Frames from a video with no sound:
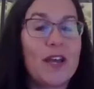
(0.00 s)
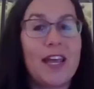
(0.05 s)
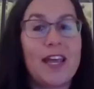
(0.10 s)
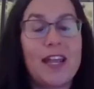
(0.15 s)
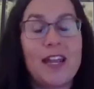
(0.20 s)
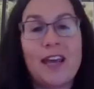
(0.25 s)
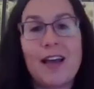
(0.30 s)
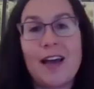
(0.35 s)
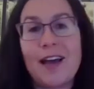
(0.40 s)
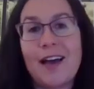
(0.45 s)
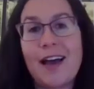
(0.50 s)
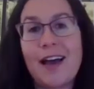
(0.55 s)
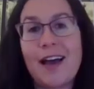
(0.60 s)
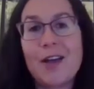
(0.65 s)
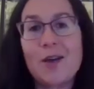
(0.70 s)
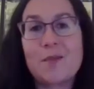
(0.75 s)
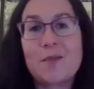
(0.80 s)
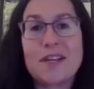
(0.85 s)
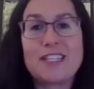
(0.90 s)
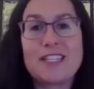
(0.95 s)
and I
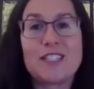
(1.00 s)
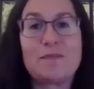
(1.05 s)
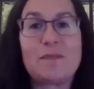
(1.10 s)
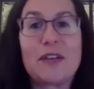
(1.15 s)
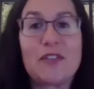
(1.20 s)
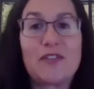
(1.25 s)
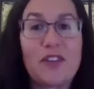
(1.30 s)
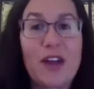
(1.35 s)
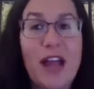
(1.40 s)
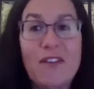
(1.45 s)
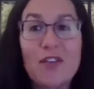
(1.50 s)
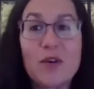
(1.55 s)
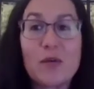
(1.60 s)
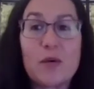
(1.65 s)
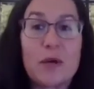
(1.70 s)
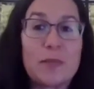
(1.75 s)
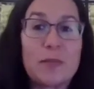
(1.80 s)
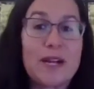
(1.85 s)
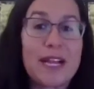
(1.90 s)
don't want to speak for everyone,